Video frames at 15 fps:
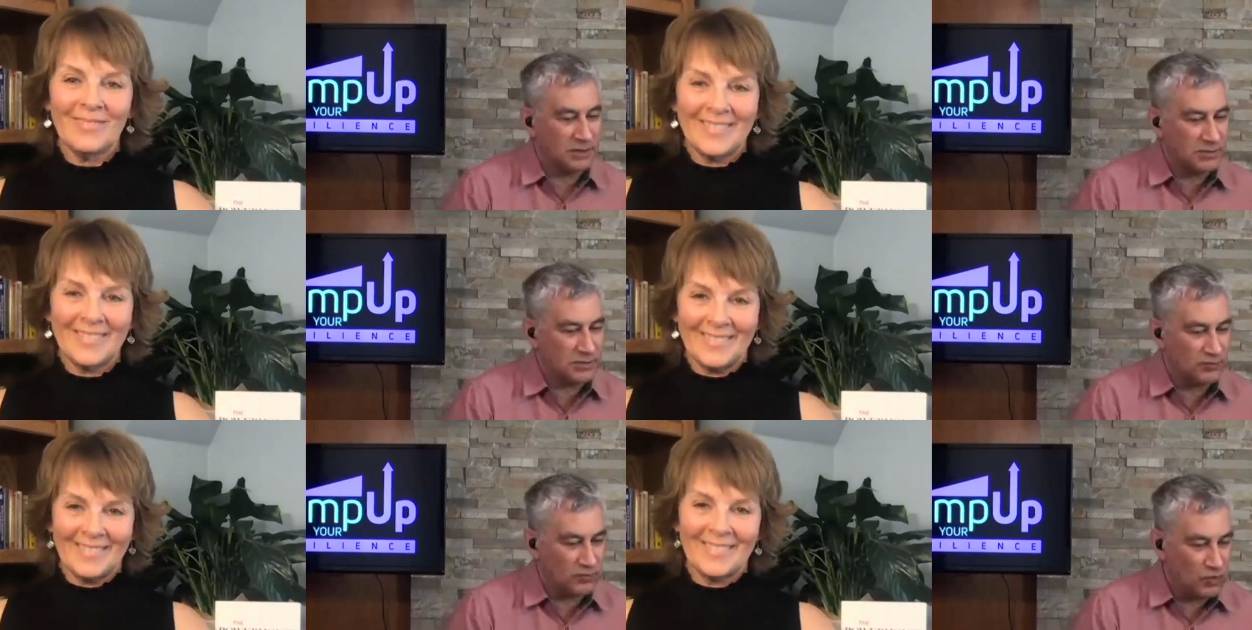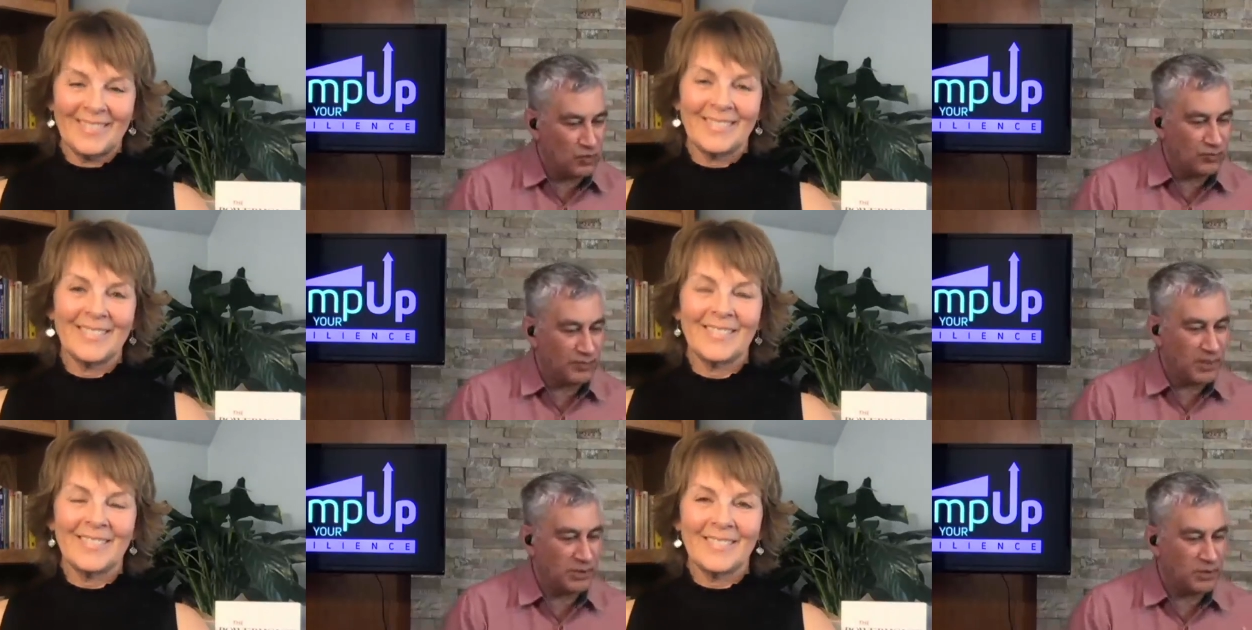Speaker 1: room
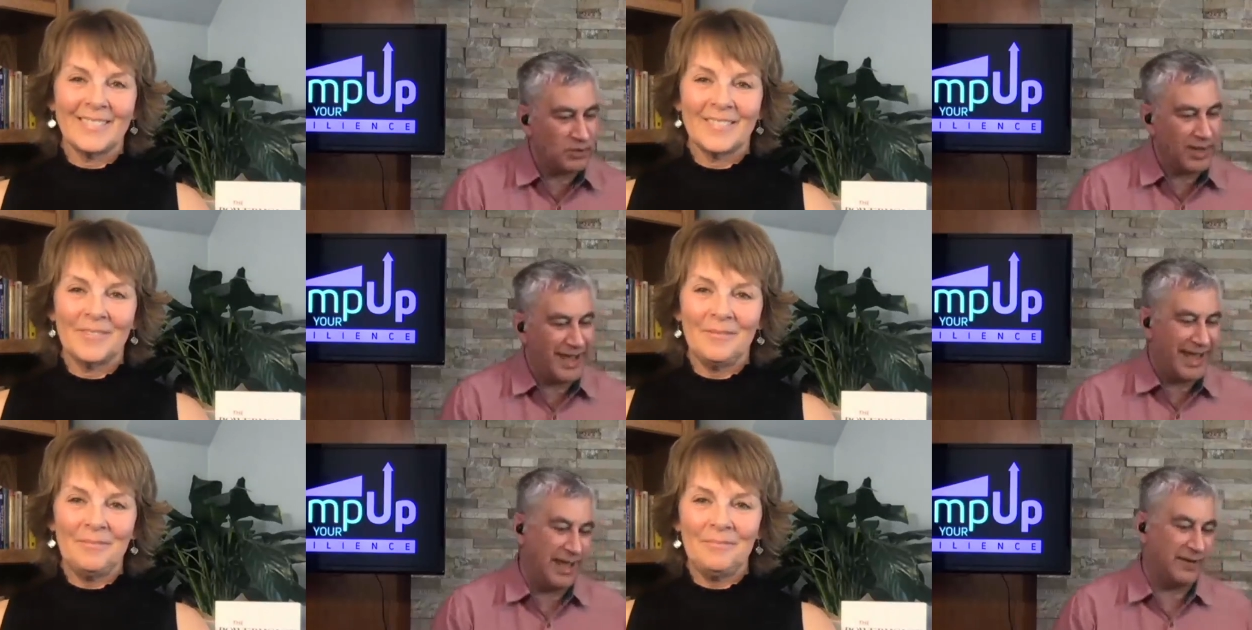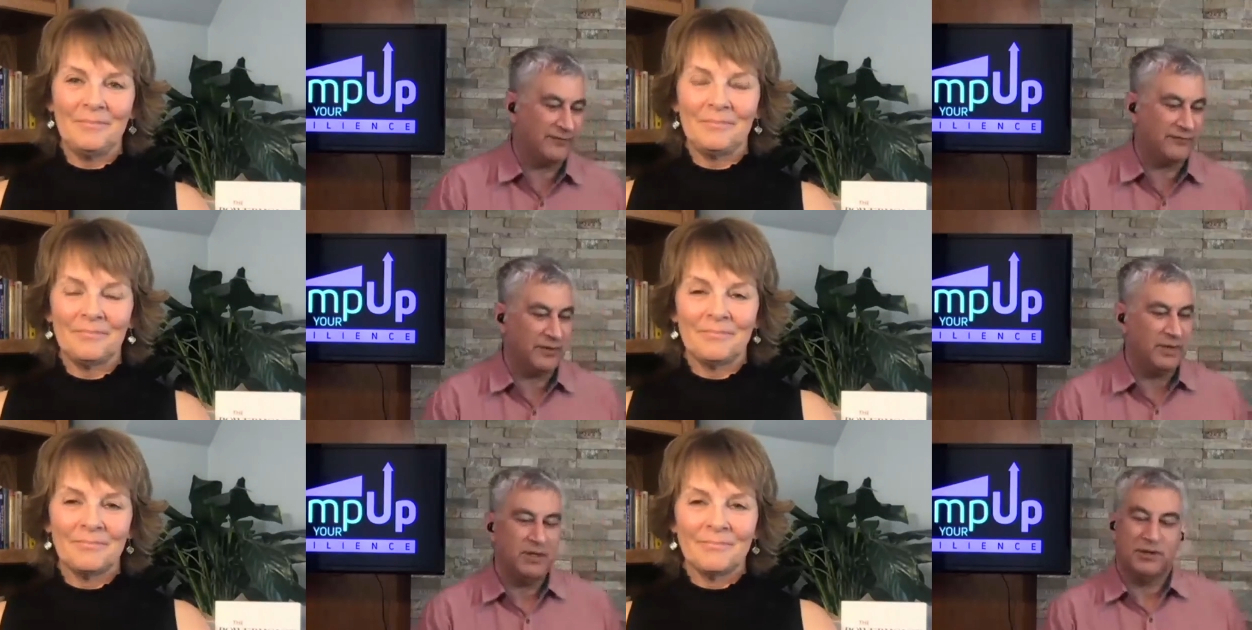that you have,
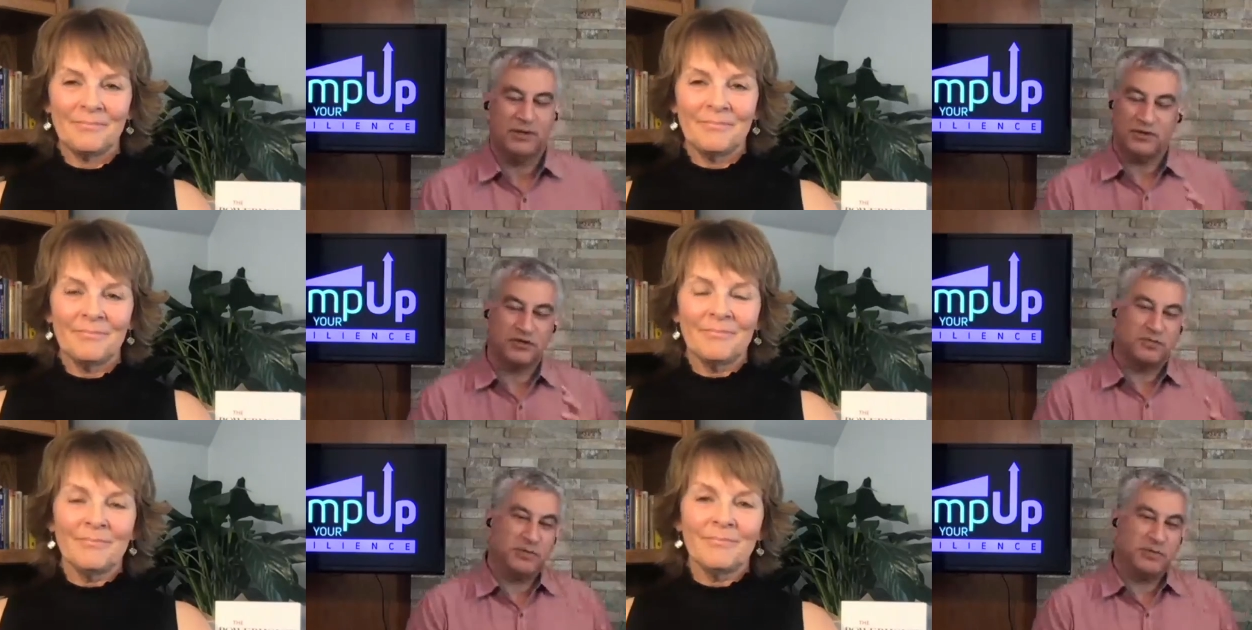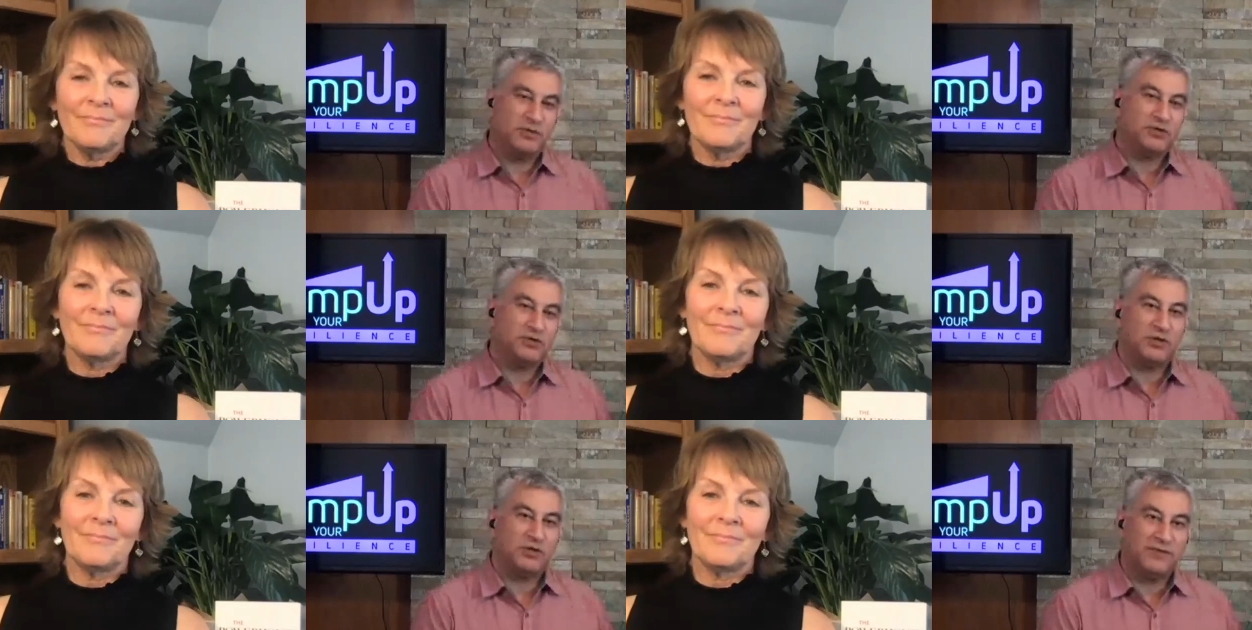the
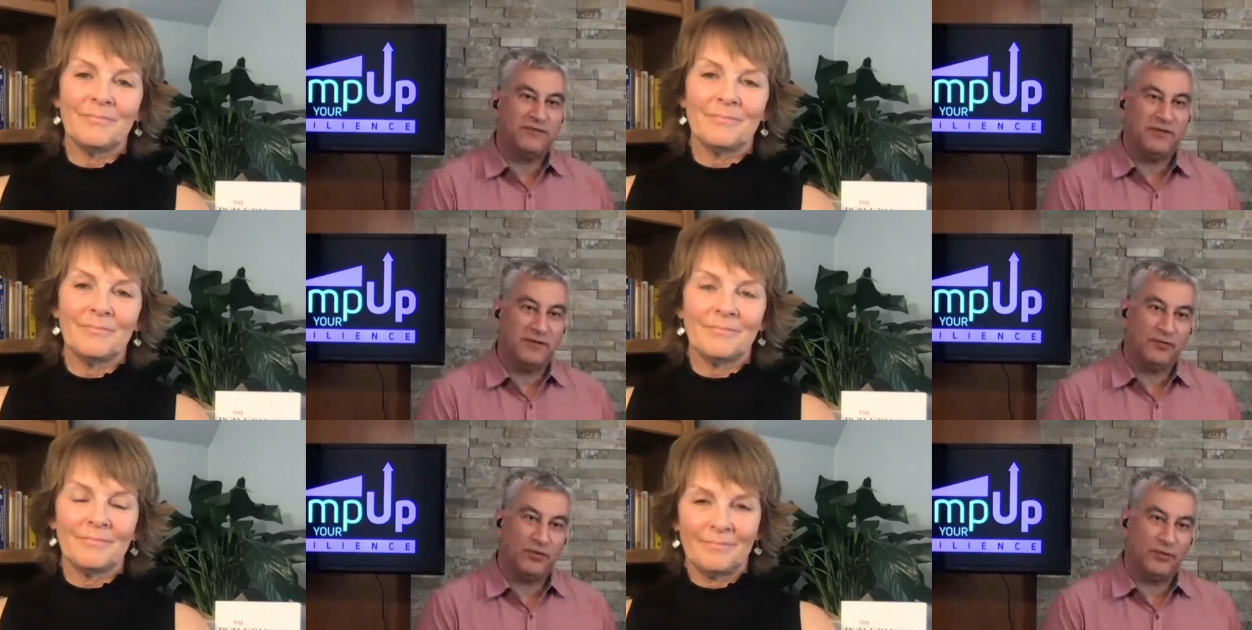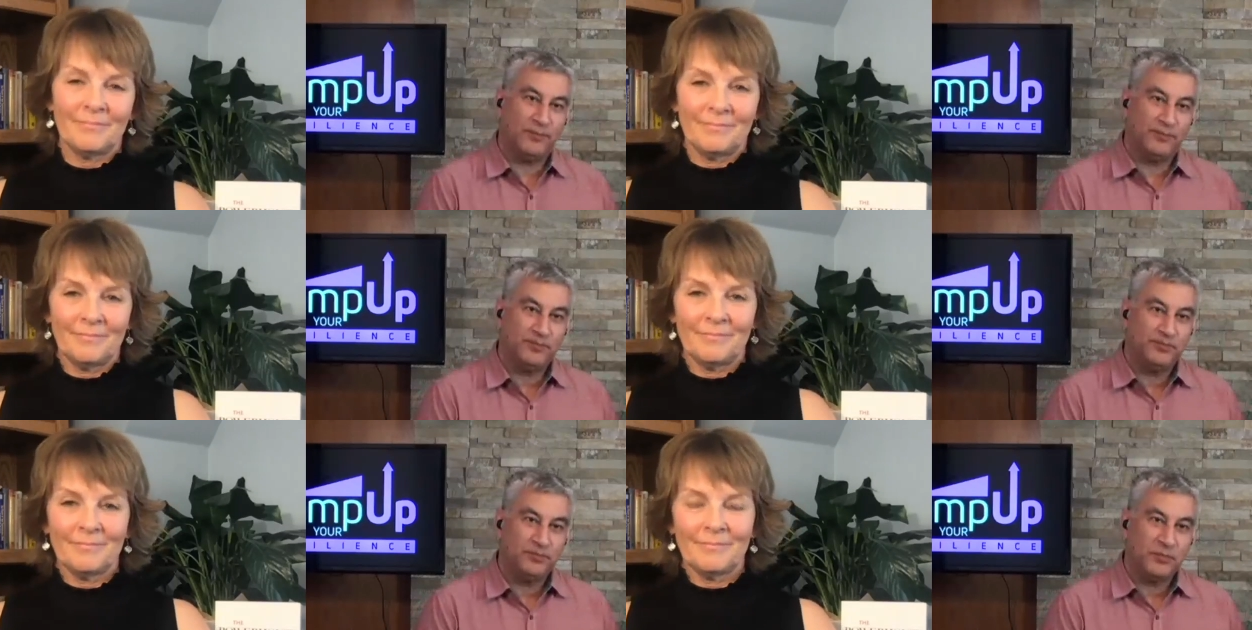spiritually fit room,
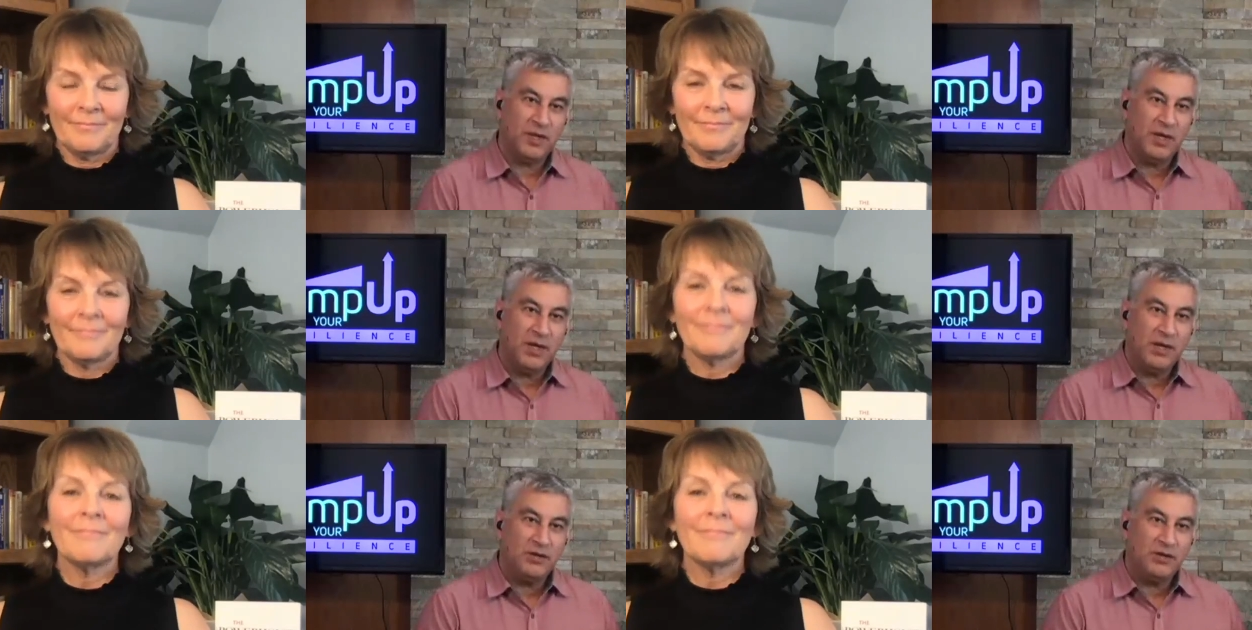mm-hmm.